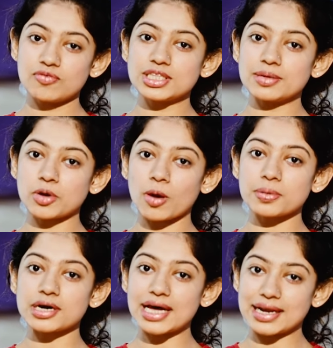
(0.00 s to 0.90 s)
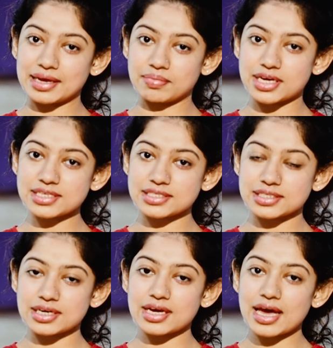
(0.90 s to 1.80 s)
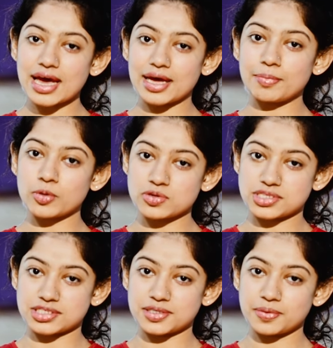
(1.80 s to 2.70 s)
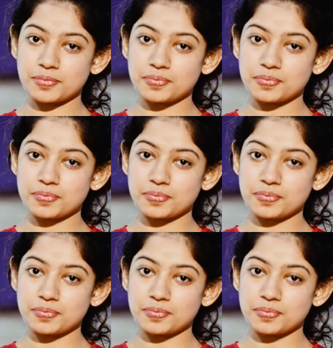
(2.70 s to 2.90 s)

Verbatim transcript: with the proper alignment and posture.